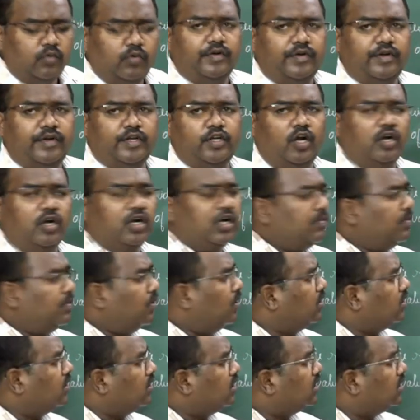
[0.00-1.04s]
when we talk
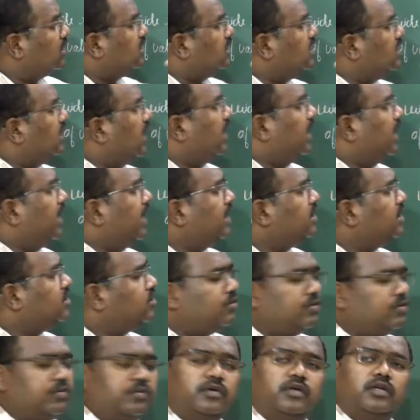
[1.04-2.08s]
about the
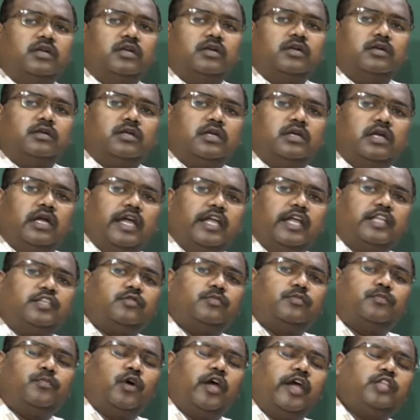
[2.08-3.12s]

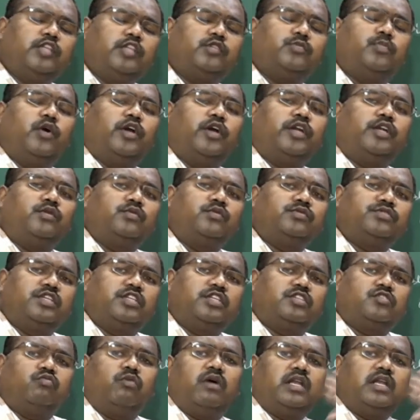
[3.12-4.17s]

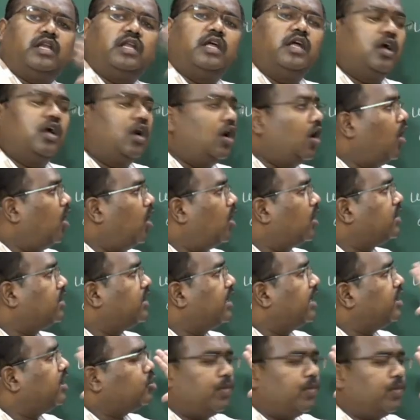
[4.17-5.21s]
H.261 or
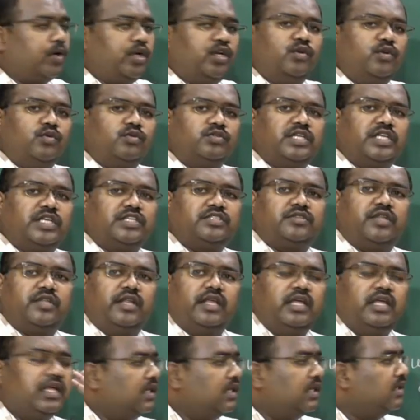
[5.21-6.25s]
the
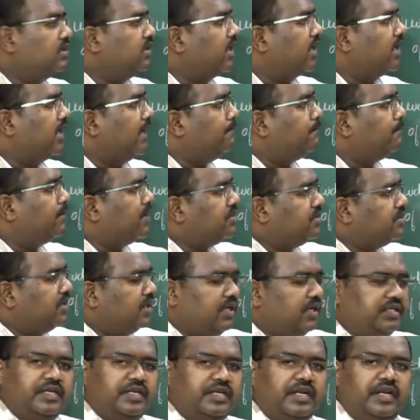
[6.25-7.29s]
H.263, the
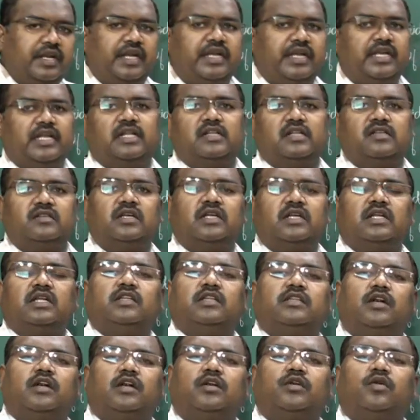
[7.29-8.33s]
compression design details,
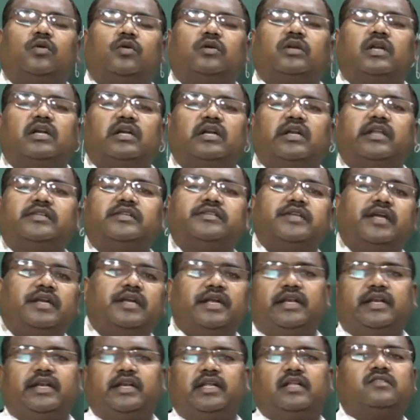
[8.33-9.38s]
the total
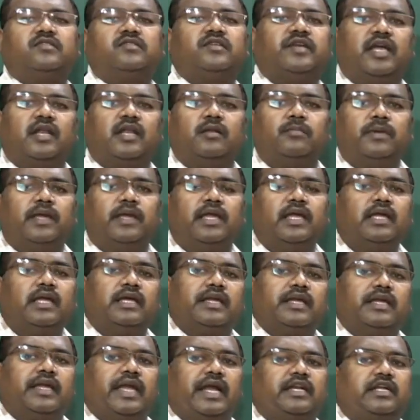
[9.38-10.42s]
design details can be
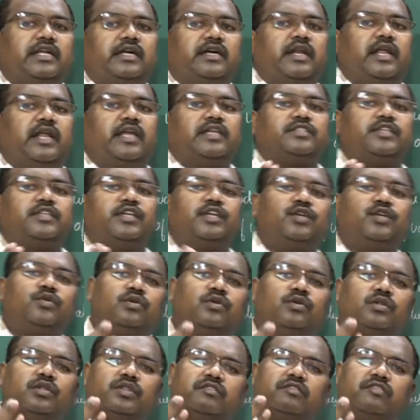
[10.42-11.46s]
categorized
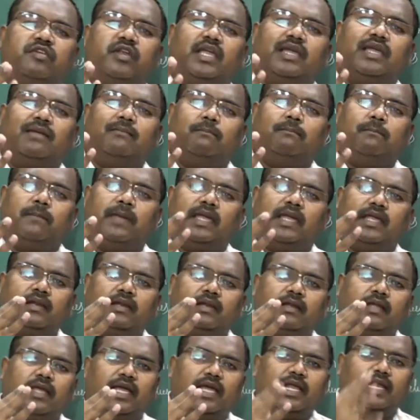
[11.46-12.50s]
into three
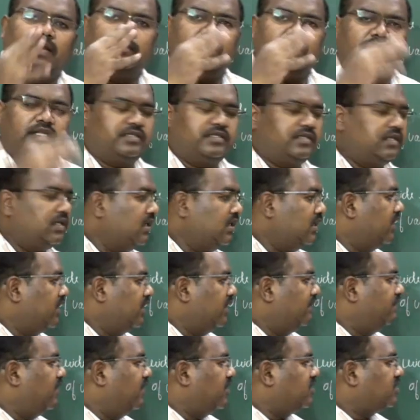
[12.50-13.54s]
main elements.
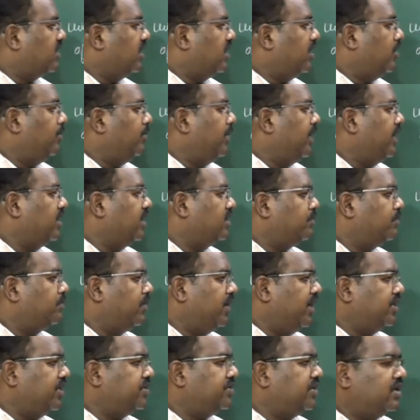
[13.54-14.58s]
The first element is
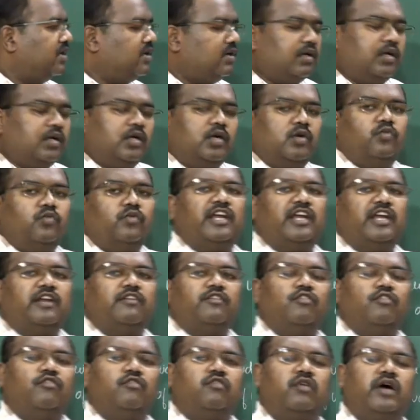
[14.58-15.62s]
prediction,
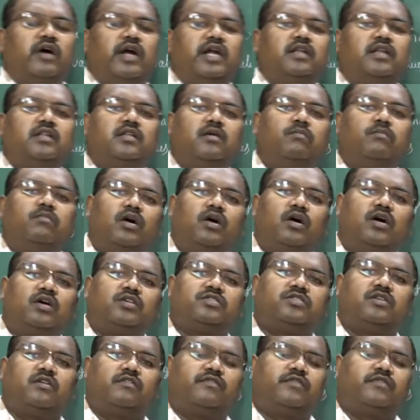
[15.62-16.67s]
where you find the
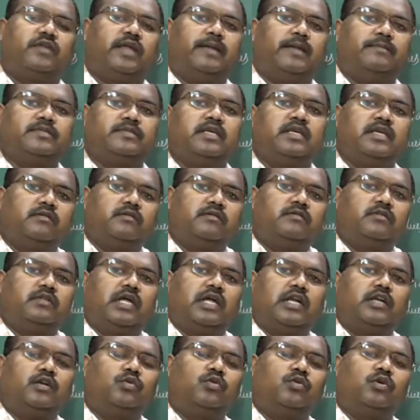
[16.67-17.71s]
blocks of frames.
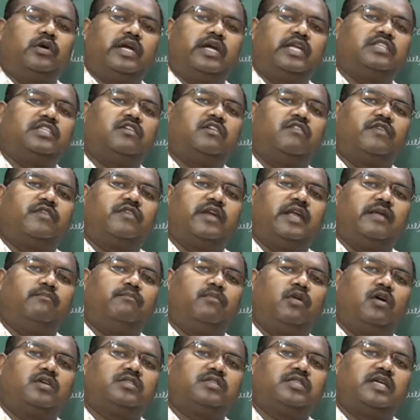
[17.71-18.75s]
The two kinds of
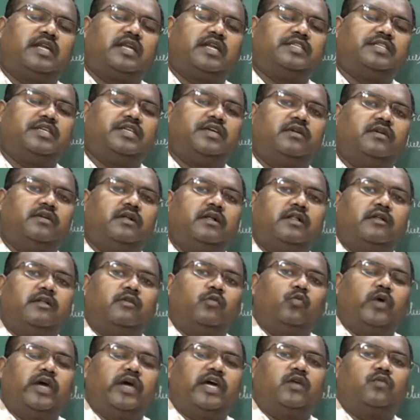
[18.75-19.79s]
frame blocks are achieved,
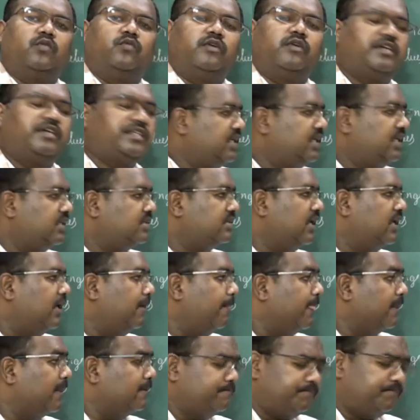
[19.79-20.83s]
where first is
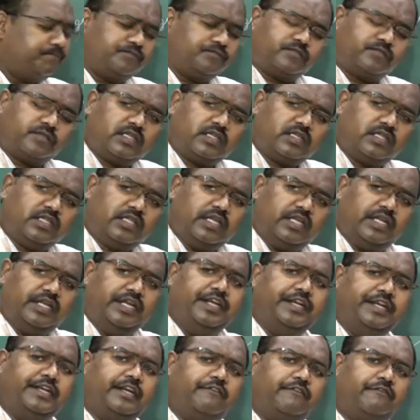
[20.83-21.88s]
the
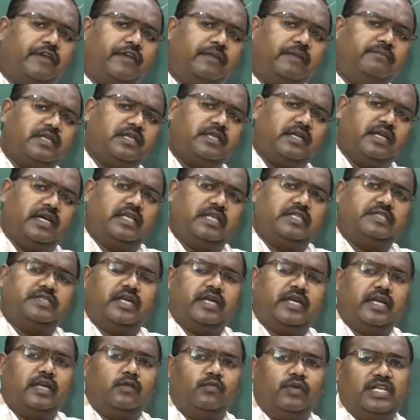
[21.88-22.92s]
interframes and
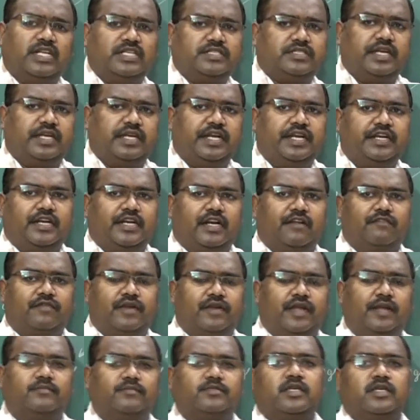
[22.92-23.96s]
second one is
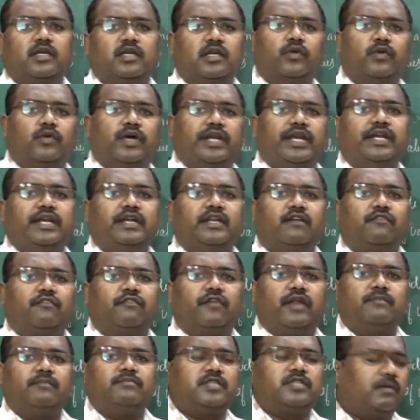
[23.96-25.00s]
intraframes, where
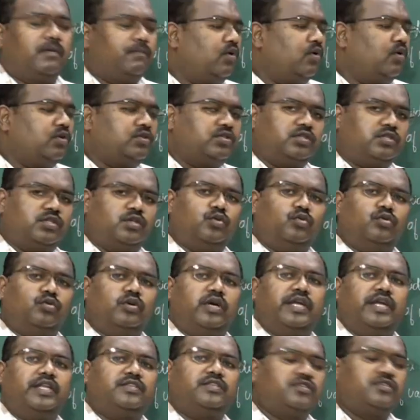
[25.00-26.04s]
interframe supports two
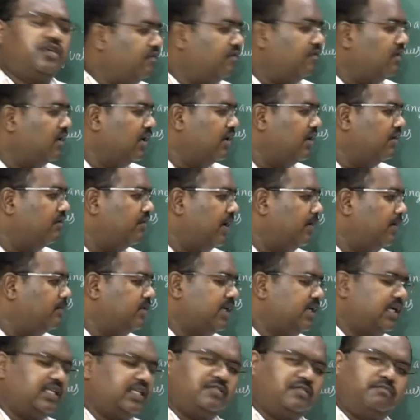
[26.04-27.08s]
kinds of
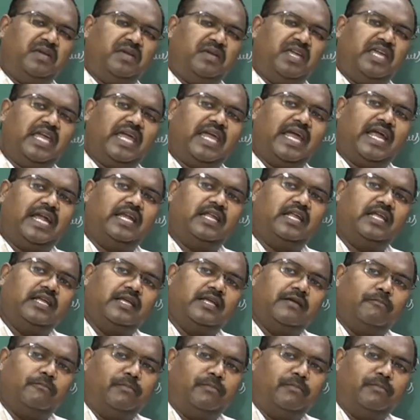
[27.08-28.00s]
frames, that is P and